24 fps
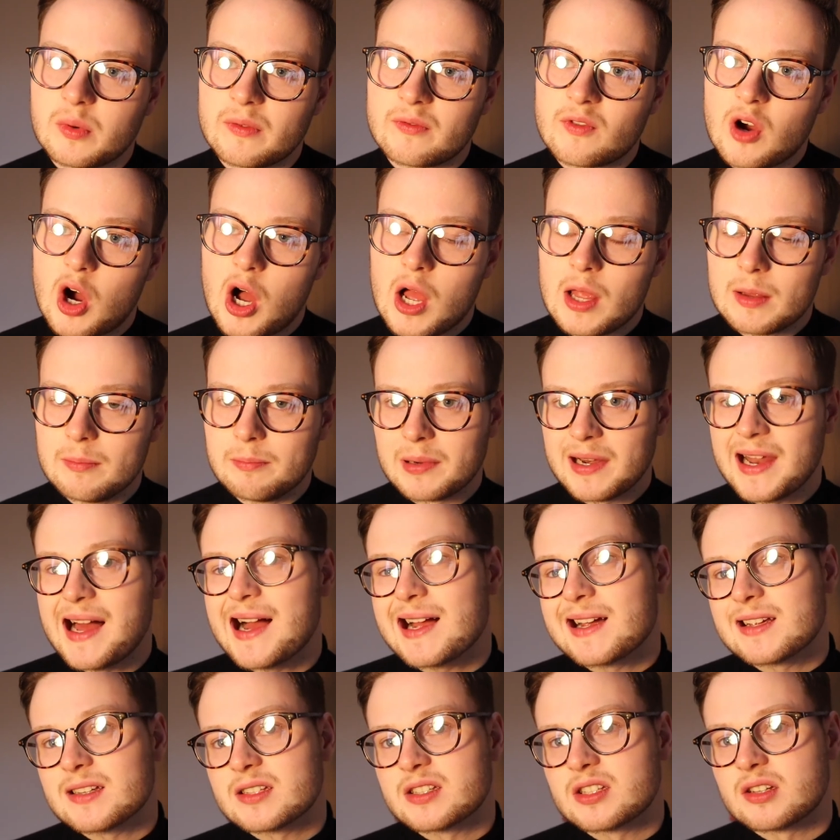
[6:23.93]
We've got a
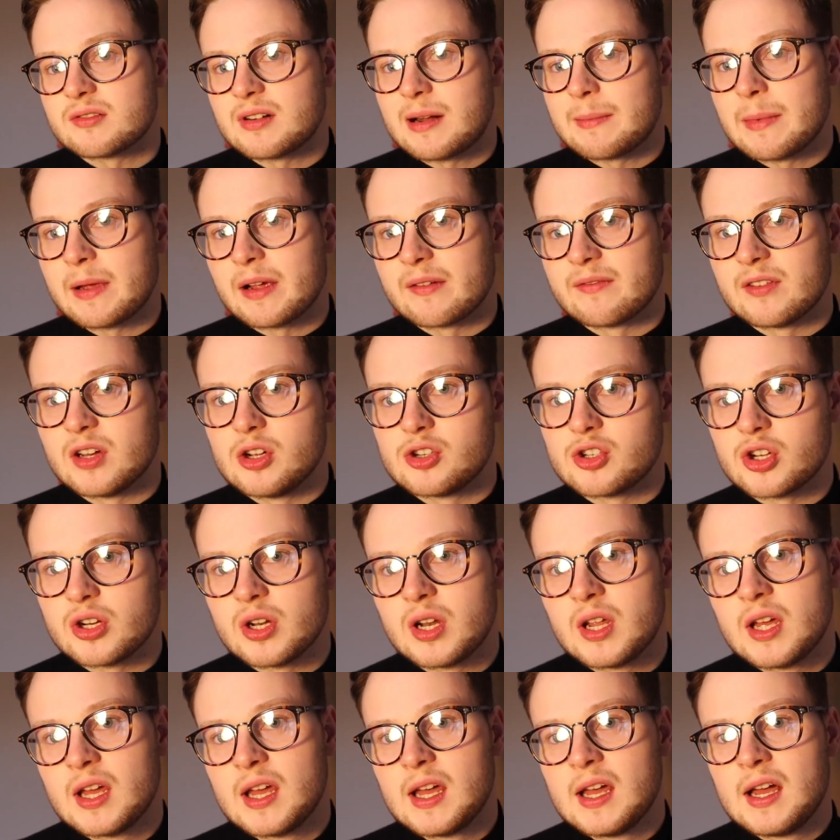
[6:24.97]
black ceramic
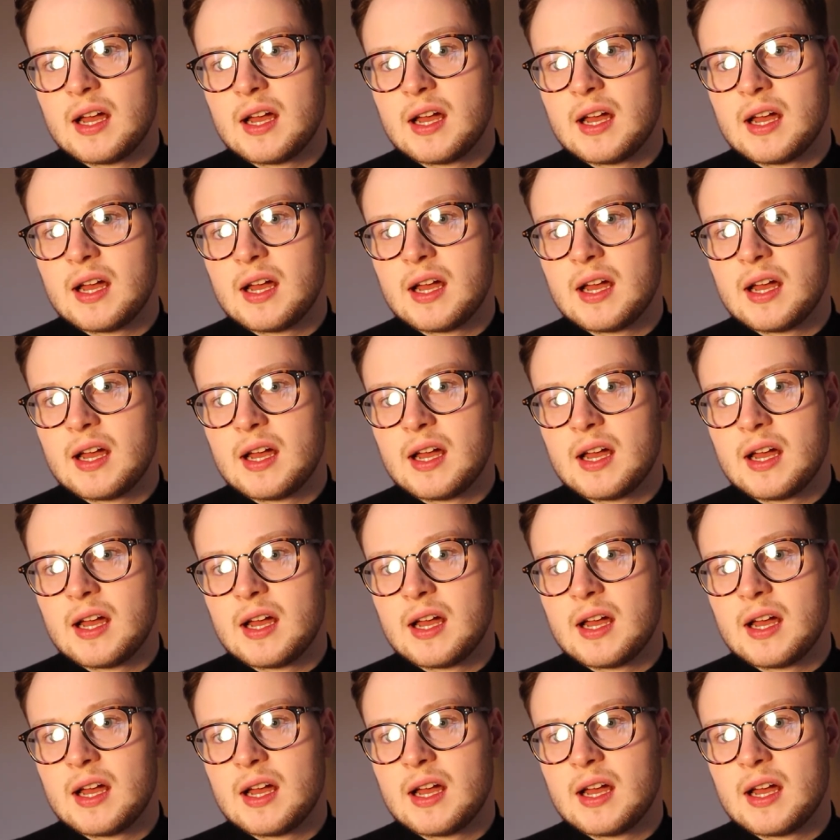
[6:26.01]
version,